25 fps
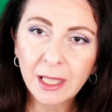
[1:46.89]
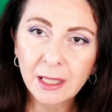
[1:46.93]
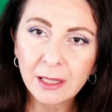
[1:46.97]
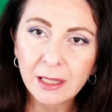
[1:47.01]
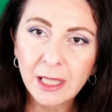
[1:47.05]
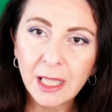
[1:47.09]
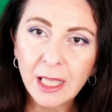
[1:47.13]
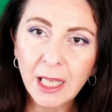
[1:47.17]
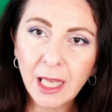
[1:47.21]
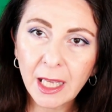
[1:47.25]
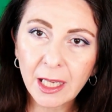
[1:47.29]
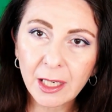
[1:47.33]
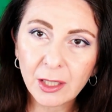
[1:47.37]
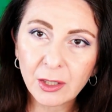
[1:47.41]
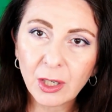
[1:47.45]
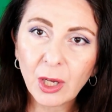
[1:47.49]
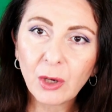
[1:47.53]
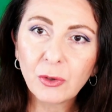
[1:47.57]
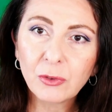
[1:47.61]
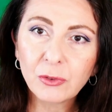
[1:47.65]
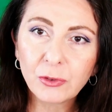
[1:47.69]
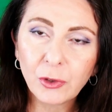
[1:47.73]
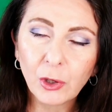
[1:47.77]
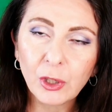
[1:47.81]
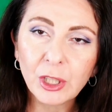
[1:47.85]
the hair
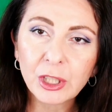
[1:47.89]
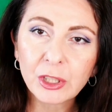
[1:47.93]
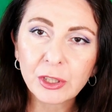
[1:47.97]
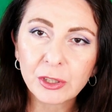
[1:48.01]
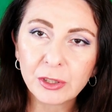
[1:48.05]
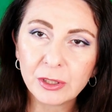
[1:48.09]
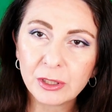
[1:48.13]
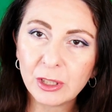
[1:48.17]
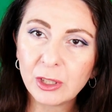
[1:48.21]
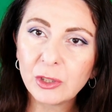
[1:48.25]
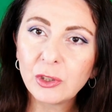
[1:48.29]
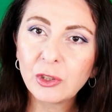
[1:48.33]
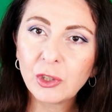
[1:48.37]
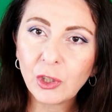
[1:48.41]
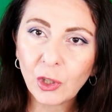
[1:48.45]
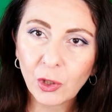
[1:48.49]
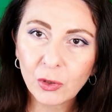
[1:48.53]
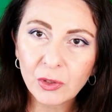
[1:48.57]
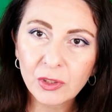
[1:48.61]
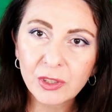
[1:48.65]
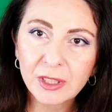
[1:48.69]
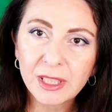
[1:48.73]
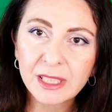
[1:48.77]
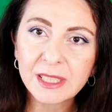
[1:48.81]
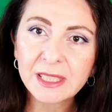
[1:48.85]
follicle,
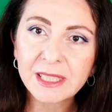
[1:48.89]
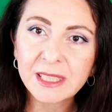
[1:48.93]
not the